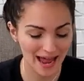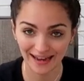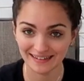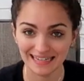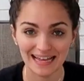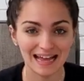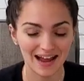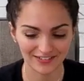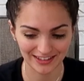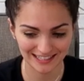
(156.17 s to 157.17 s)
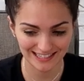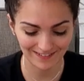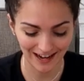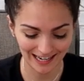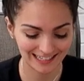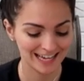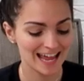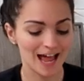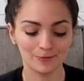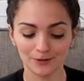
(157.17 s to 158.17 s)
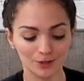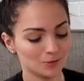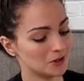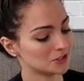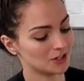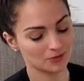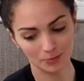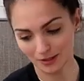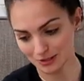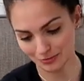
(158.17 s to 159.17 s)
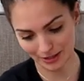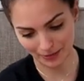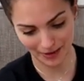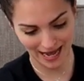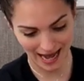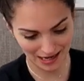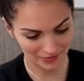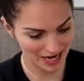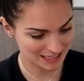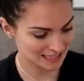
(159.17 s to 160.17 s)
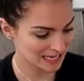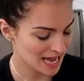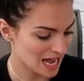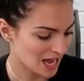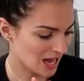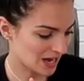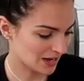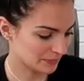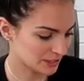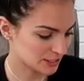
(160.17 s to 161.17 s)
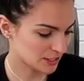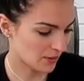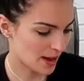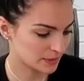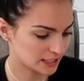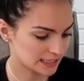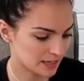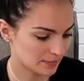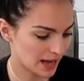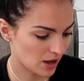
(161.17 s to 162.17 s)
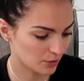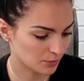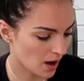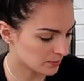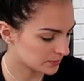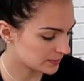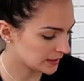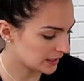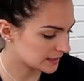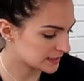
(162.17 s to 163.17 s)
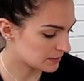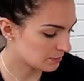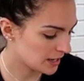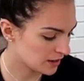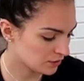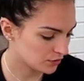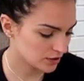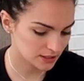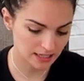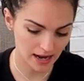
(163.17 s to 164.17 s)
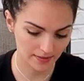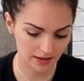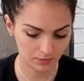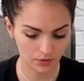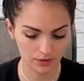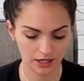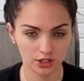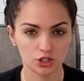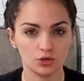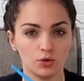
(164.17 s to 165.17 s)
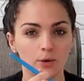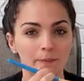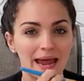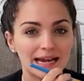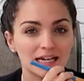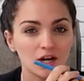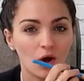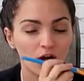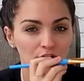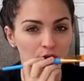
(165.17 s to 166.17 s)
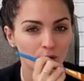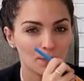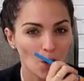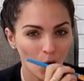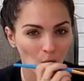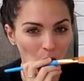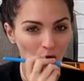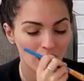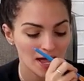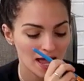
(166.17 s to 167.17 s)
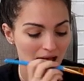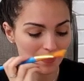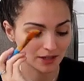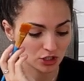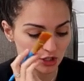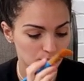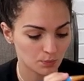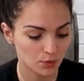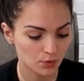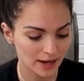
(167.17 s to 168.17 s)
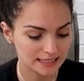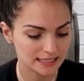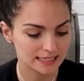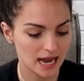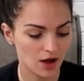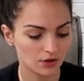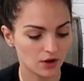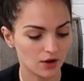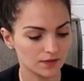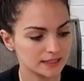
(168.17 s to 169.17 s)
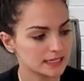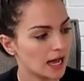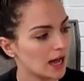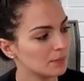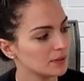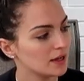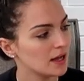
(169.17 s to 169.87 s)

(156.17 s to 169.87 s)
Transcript: okay everything's fine. And we're gonna wash it off her paws right away anyways. Um, so I'm gonna dump out probably some pink first and then I'm going to paint it on her paw and then just press it down on the top